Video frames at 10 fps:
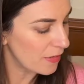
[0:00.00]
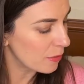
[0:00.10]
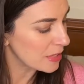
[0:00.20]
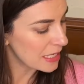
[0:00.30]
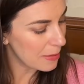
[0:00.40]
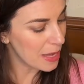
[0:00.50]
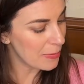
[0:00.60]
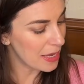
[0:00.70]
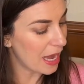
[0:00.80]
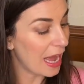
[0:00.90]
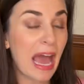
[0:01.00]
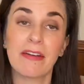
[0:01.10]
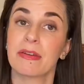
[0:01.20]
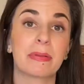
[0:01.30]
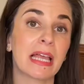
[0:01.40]
I would say maybe I
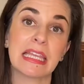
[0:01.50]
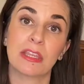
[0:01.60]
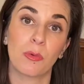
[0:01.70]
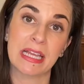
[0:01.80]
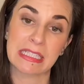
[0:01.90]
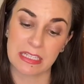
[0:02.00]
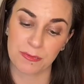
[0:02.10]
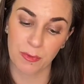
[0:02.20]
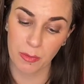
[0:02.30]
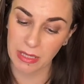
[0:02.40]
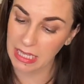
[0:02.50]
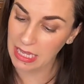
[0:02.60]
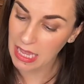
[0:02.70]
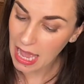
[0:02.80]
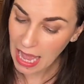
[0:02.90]
haven't played the wins as frequently.